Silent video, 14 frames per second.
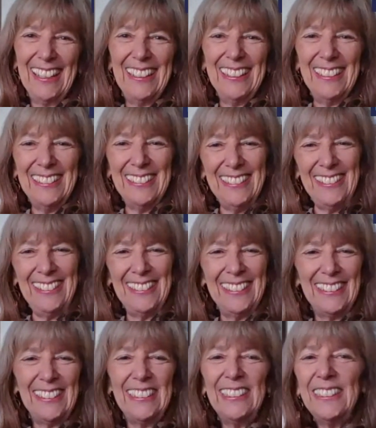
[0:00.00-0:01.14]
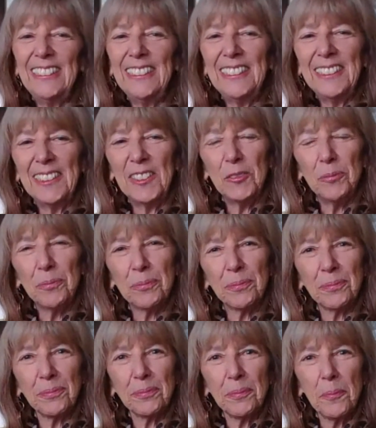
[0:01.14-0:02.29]

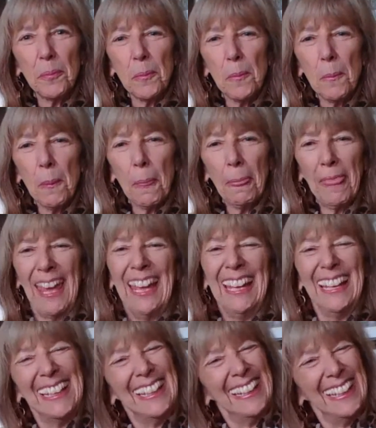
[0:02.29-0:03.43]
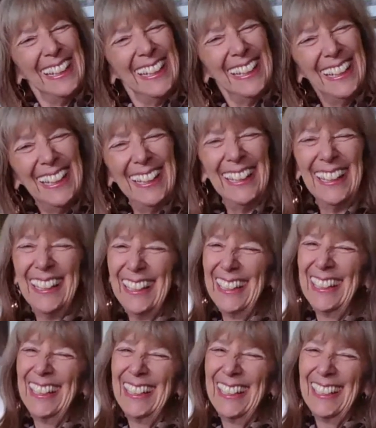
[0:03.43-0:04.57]

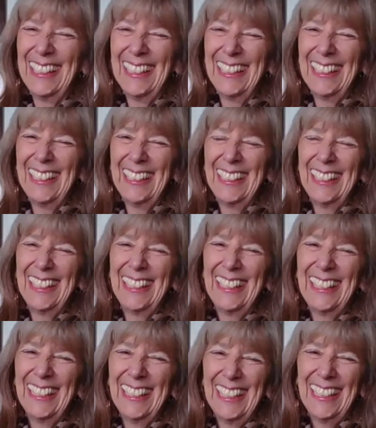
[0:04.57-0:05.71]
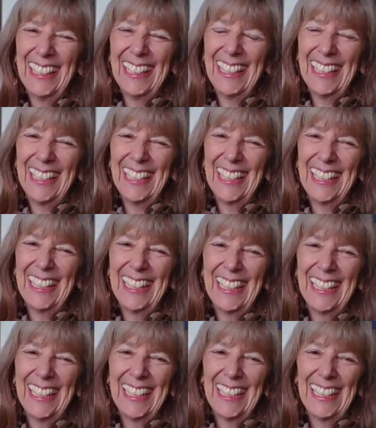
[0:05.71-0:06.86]

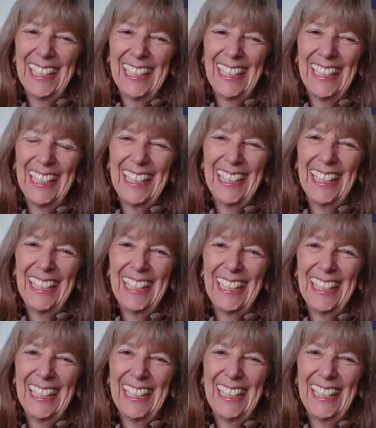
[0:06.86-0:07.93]
(not speaking)